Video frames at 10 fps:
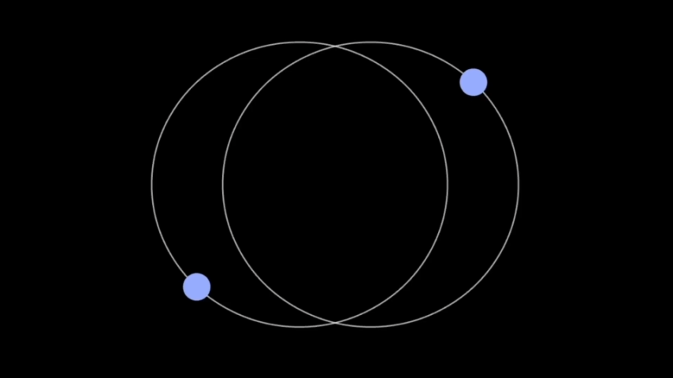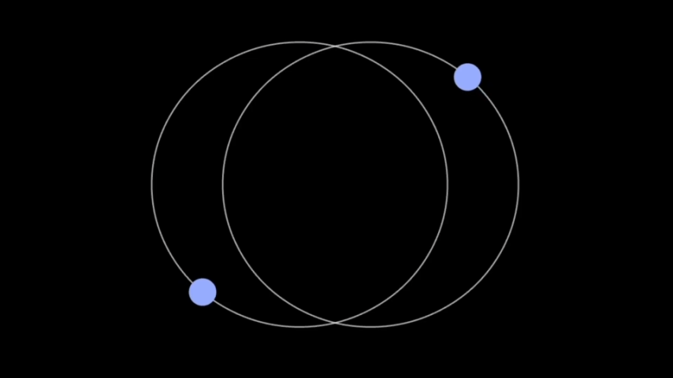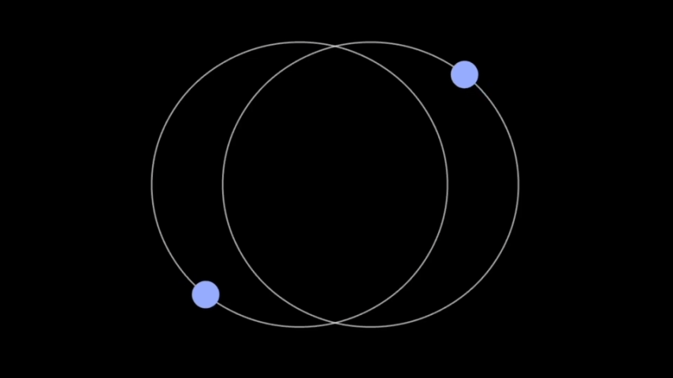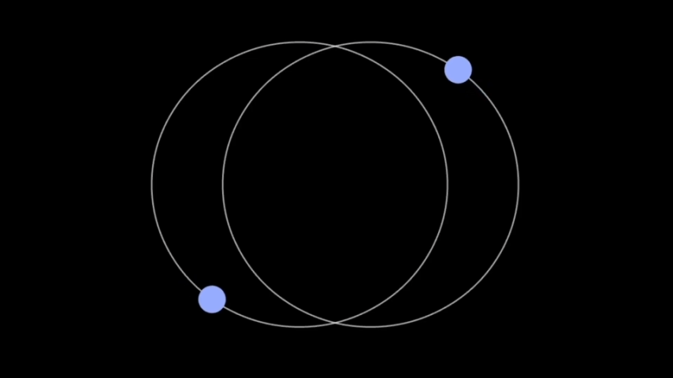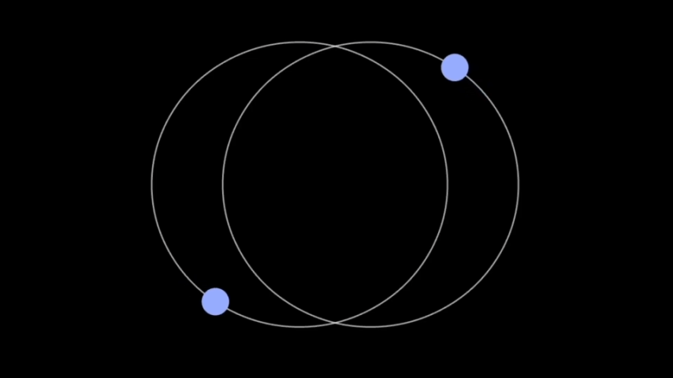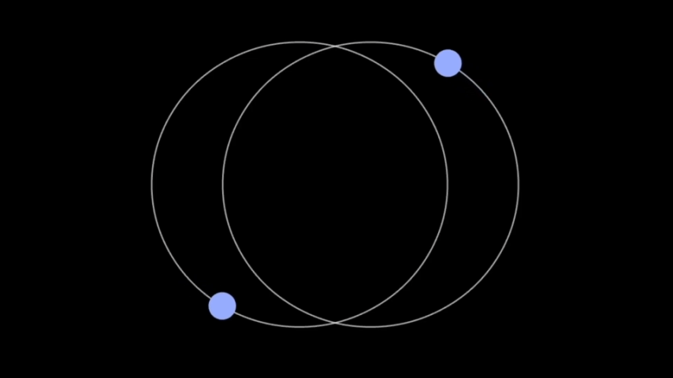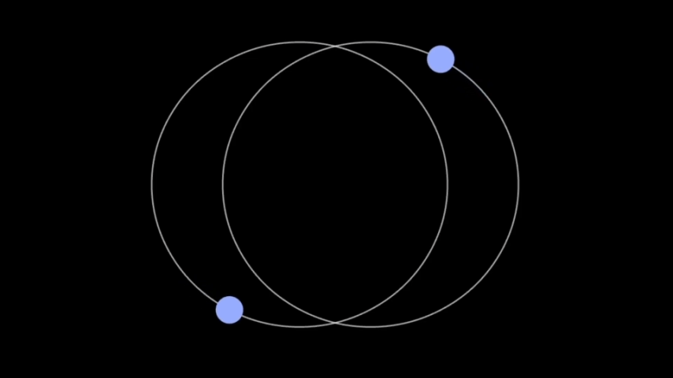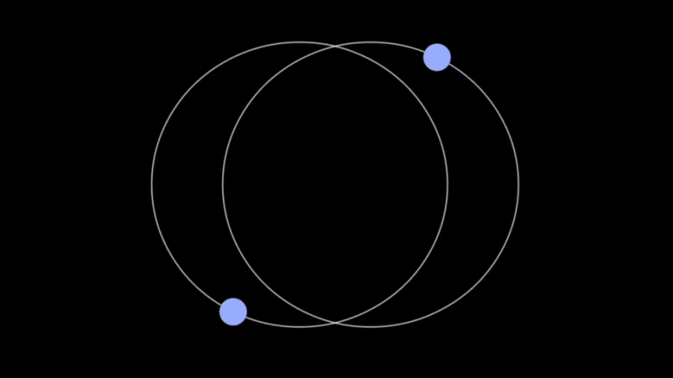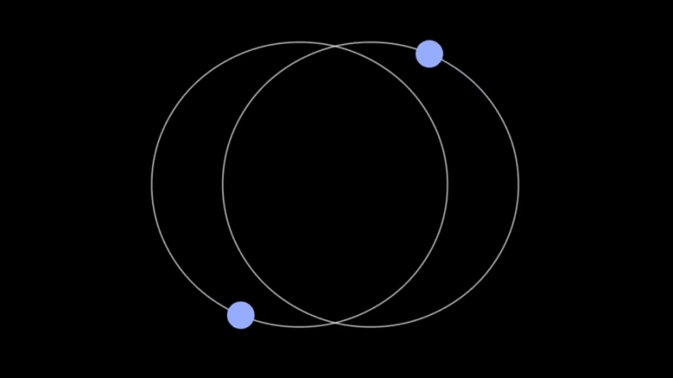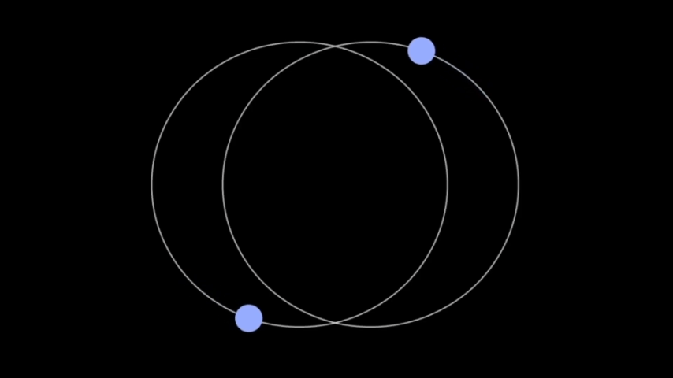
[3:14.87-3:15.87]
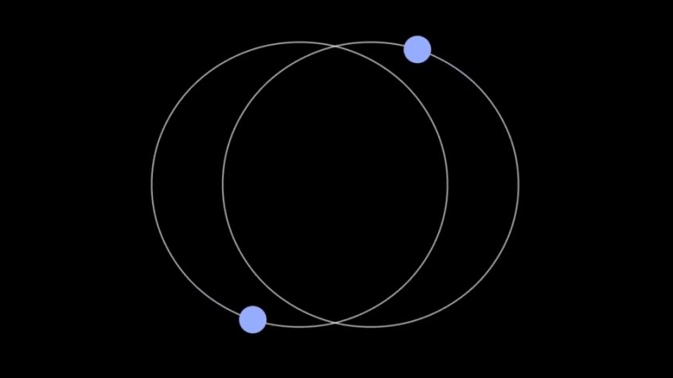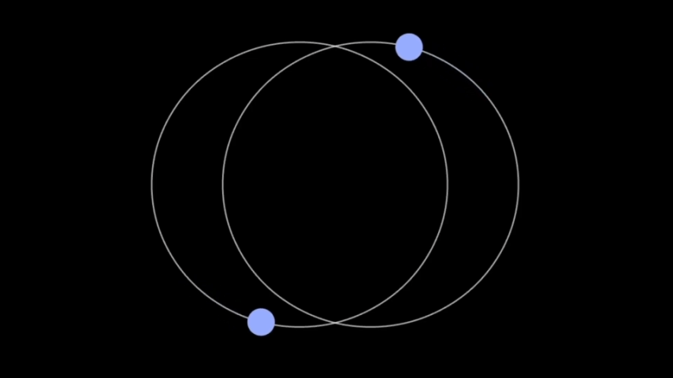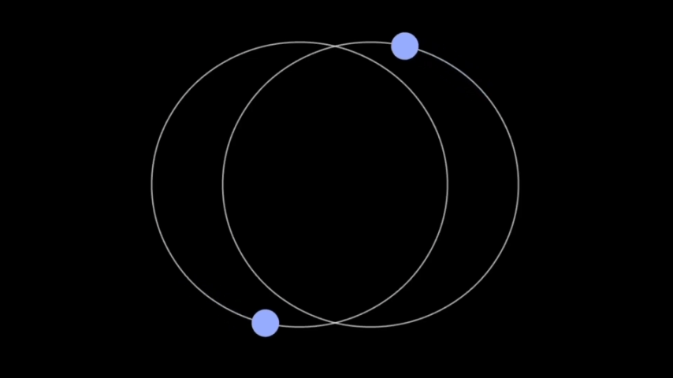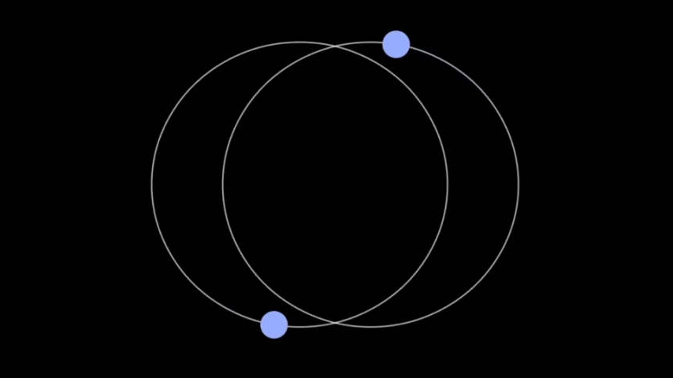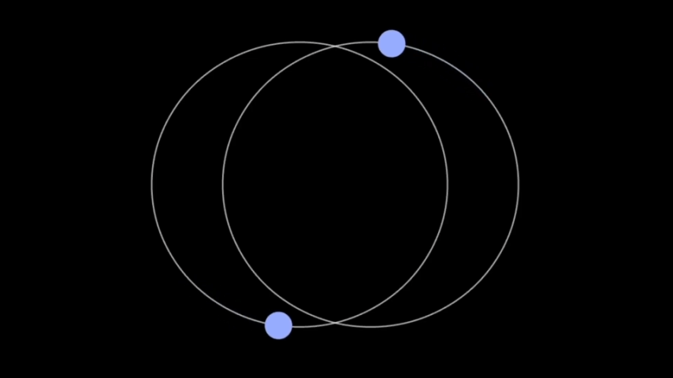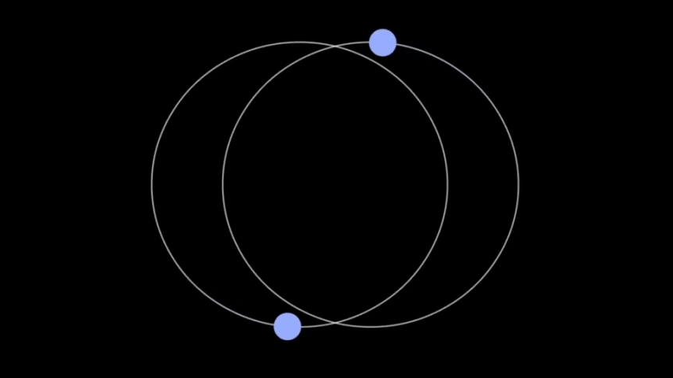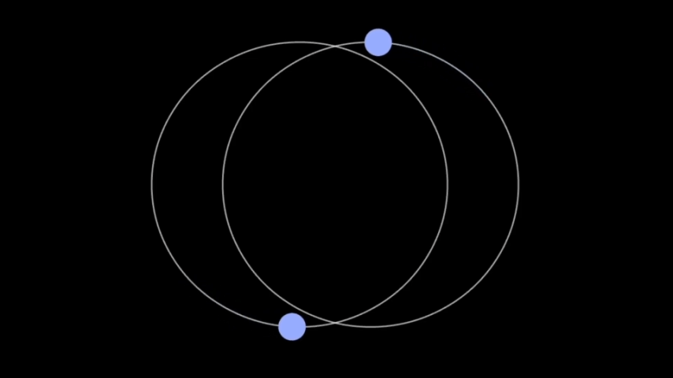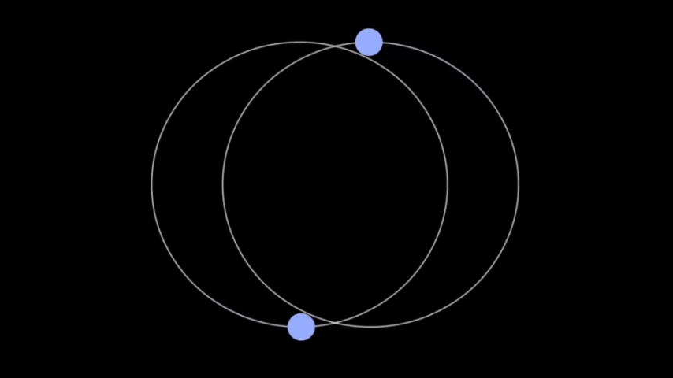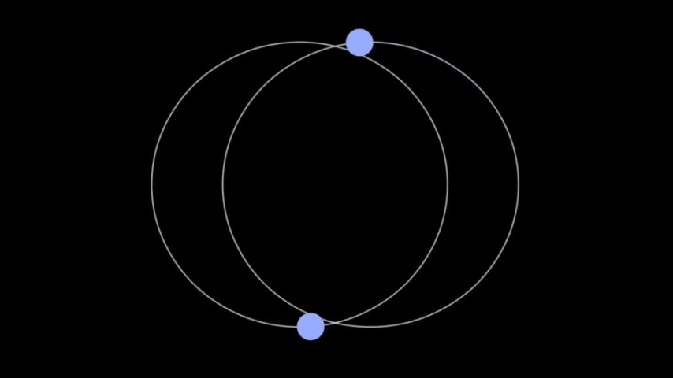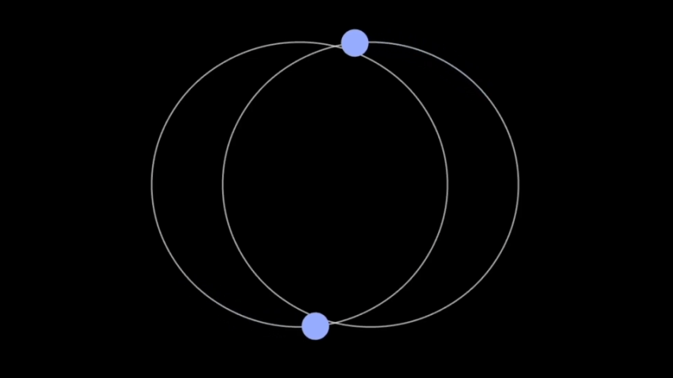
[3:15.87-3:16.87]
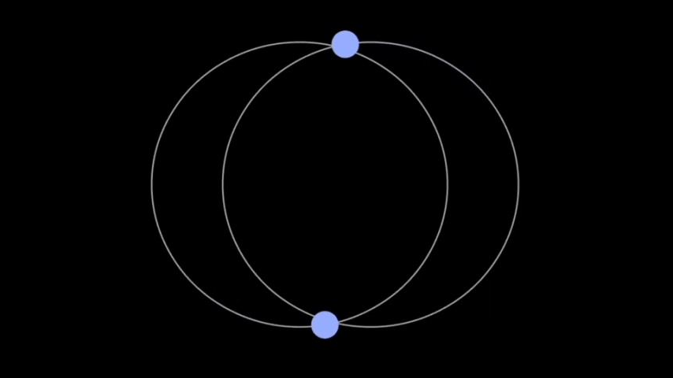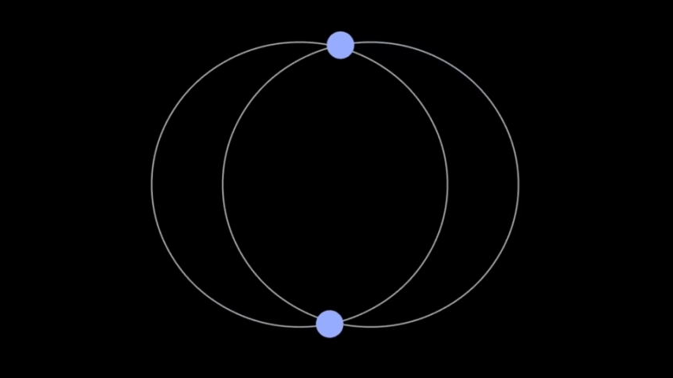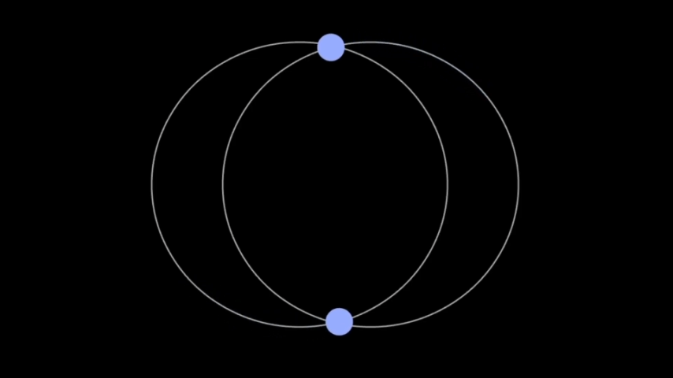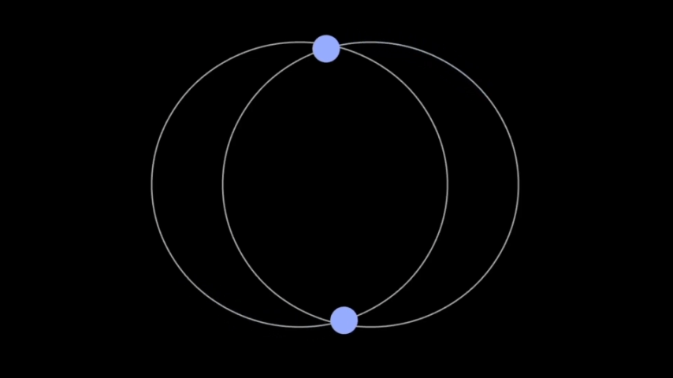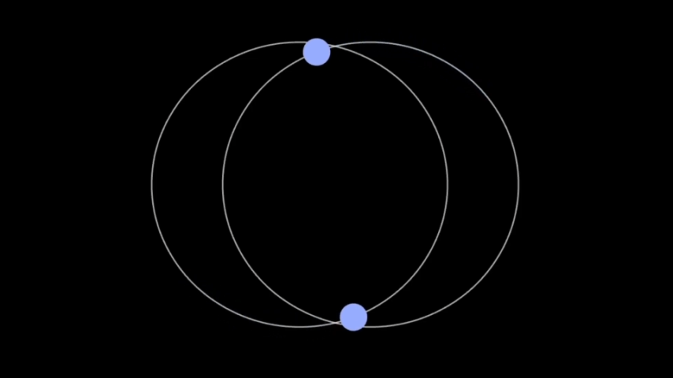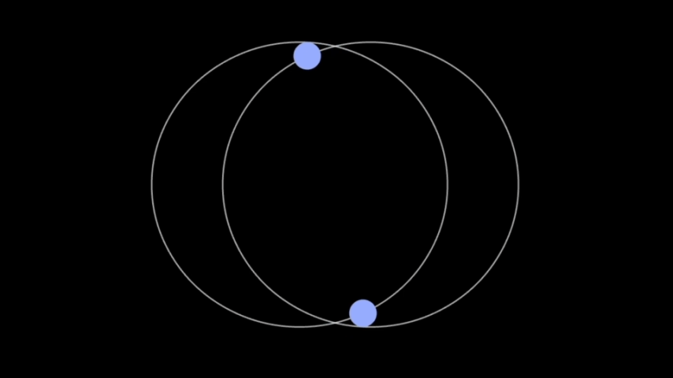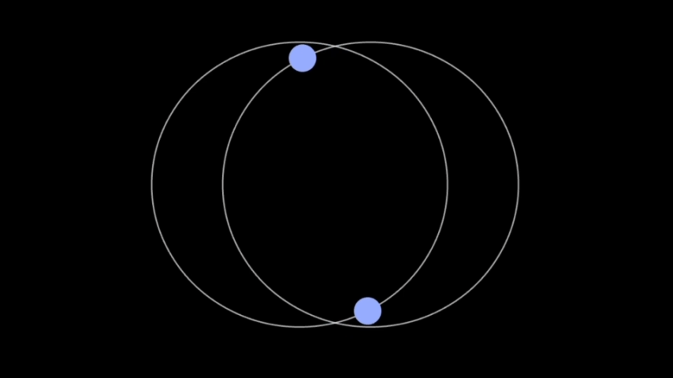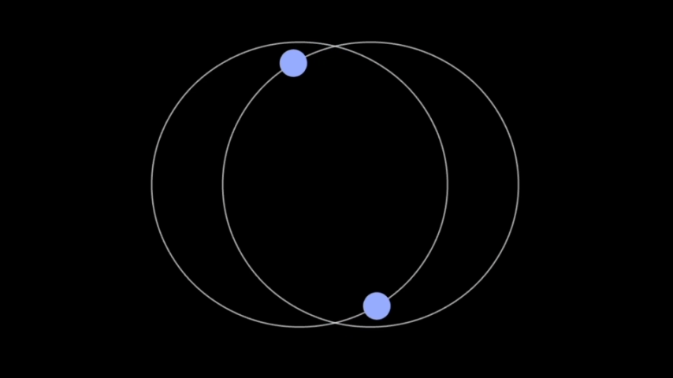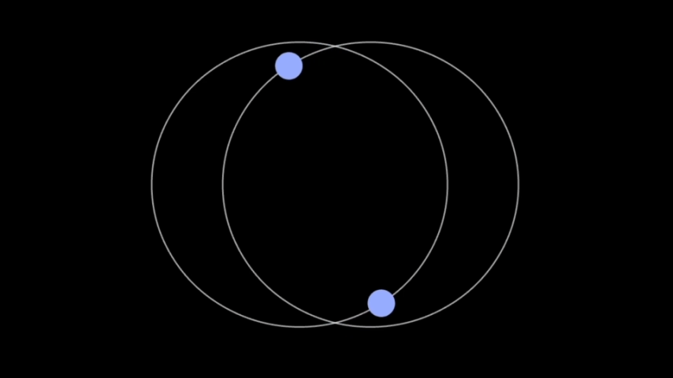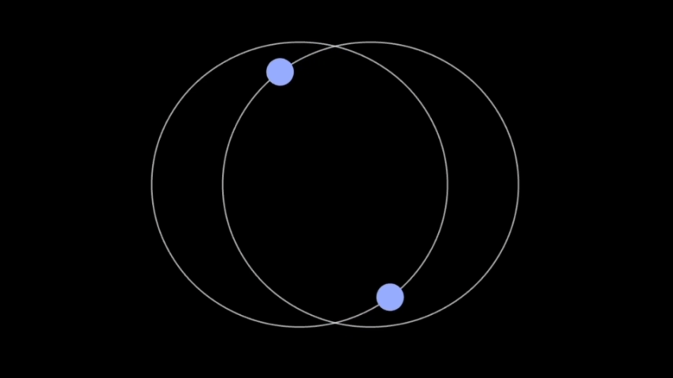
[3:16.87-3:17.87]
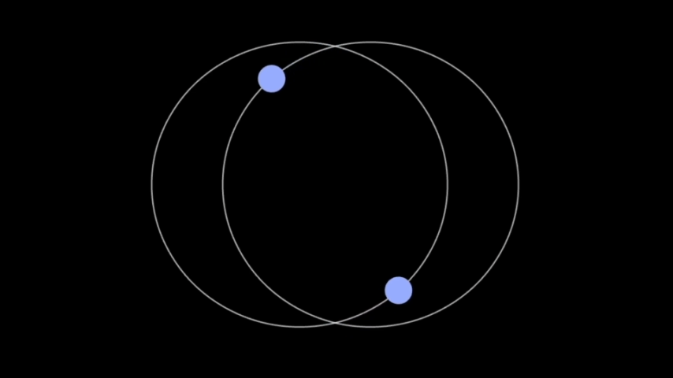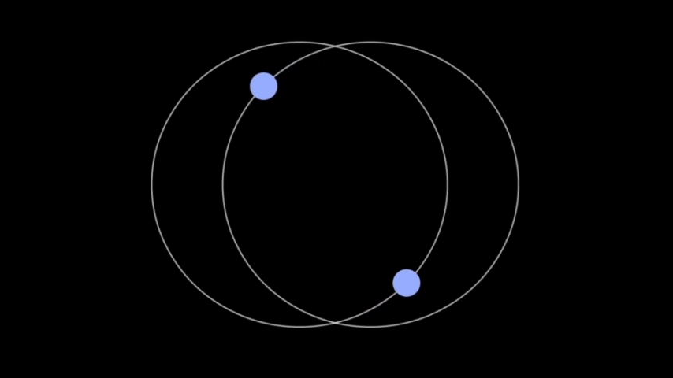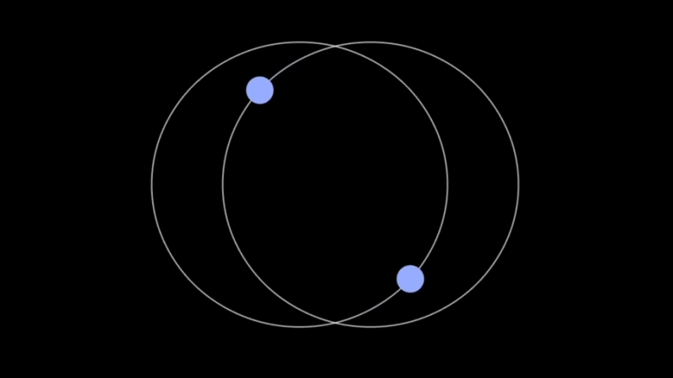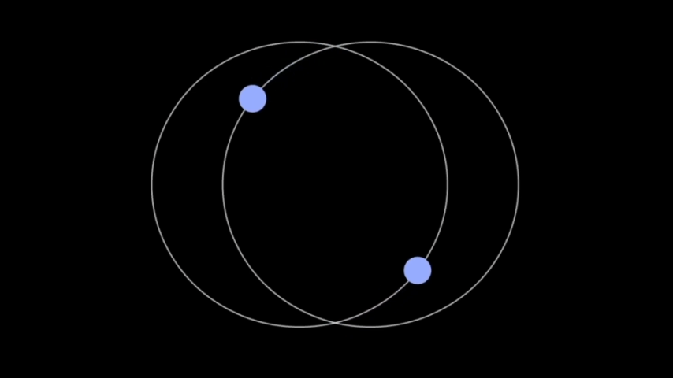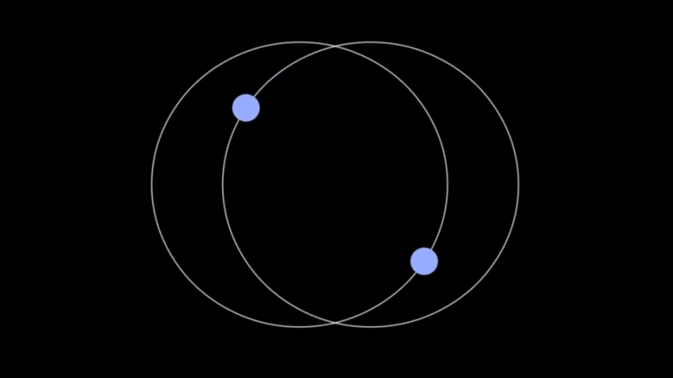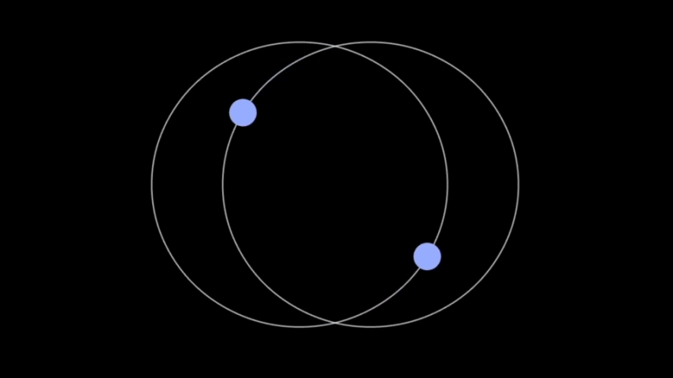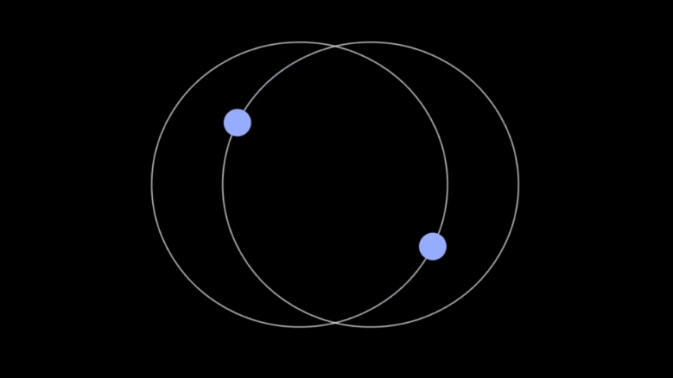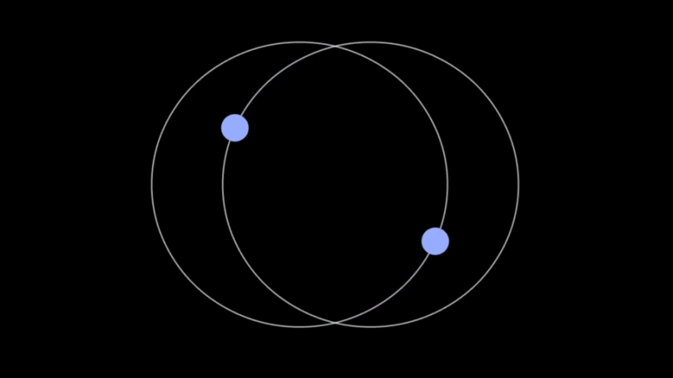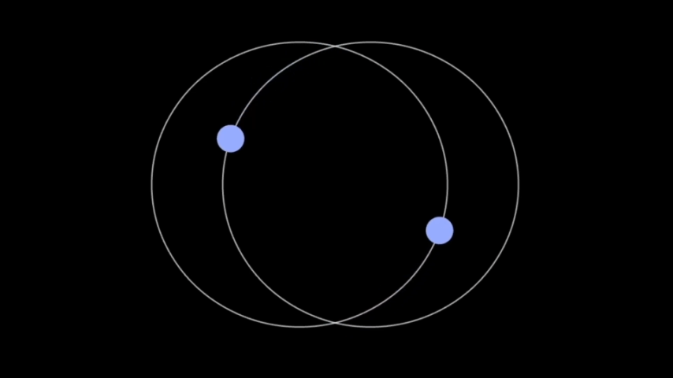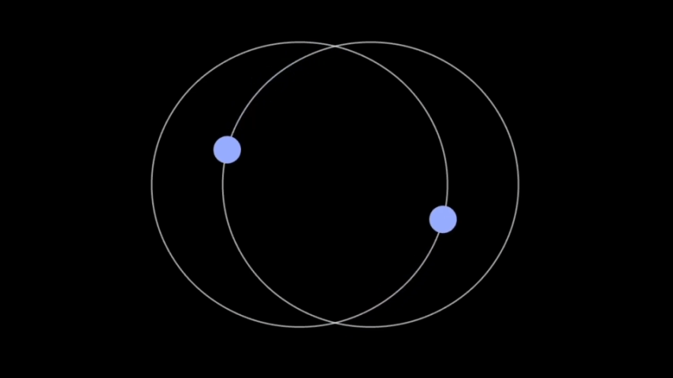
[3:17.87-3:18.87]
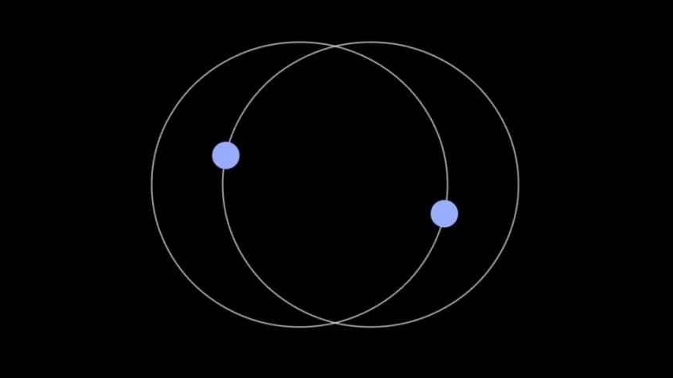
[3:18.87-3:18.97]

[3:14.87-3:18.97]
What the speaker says: Nobody's mouth can be seen.